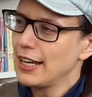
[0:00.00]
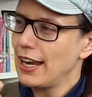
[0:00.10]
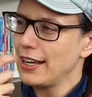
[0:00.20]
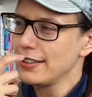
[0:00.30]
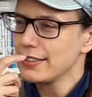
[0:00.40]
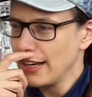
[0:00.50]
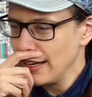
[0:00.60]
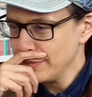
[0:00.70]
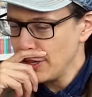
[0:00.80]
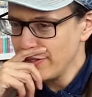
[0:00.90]
And
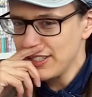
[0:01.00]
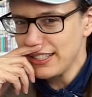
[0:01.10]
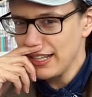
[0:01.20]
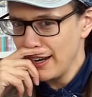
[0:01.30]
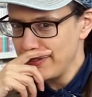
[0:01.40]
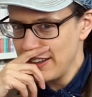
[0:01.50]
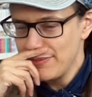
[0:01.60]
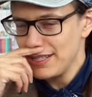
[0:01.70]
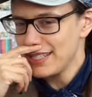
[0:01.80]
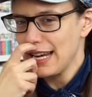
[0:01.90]
obviously I've never
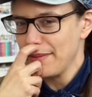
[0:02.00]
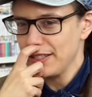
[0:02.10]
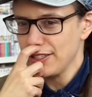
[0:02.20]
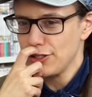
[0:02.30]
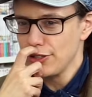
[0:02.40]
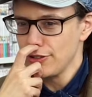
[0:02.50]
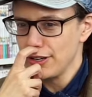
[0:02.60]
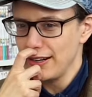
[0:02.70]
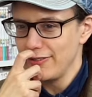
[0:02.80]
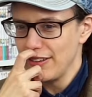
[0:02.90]
been stabbed in the shoulder, and
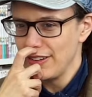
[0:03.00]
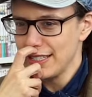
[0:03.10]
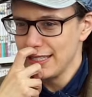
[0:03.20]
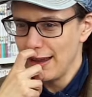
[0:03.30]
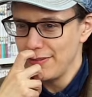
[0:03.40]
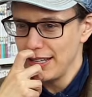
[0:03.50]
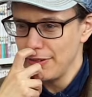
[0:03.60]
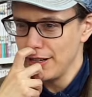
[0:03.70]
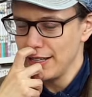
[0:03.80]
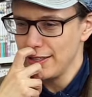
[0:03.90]
I've never stabbed
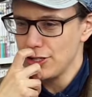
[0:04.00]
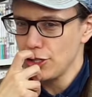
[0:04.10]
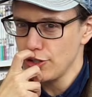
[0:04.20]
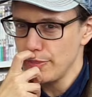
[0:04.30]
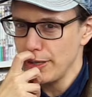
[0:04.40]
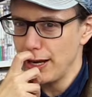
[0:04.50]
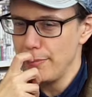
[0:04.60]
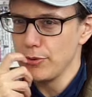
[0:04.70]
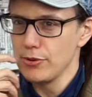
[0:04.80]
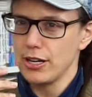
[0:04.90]
anyone in the shoulder, but I
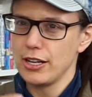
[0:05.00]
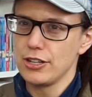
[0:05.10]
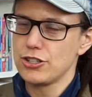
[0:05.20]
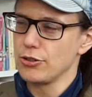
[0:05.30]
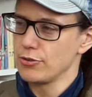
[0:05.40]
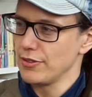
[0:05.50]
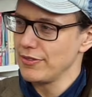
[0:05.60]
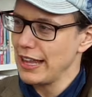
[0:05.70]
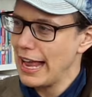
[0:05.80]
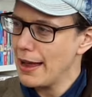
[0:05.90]
bought a shoulder of
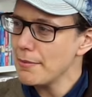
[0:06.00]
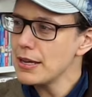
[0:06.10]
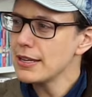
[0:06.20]
lamb